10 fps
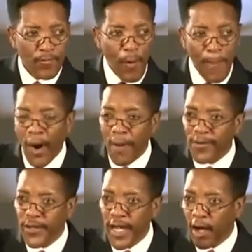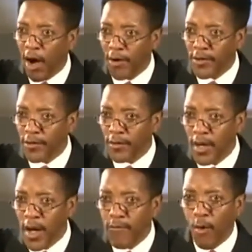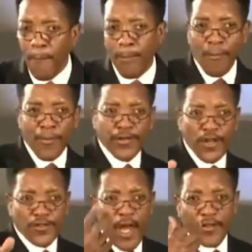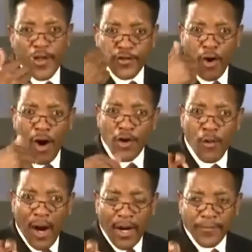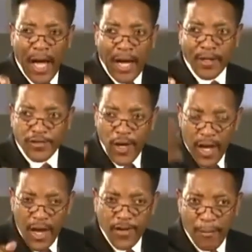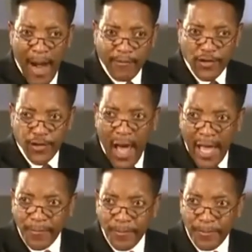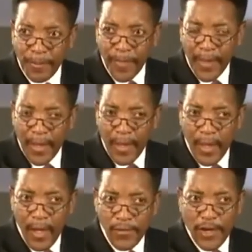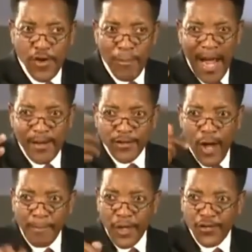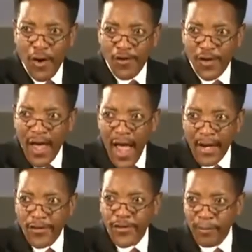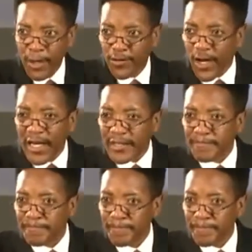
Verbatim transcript: For what purpose did he call you? For what purpose did Jesus call you out of darkness into marvelous light? That you might just come to church and listen to music.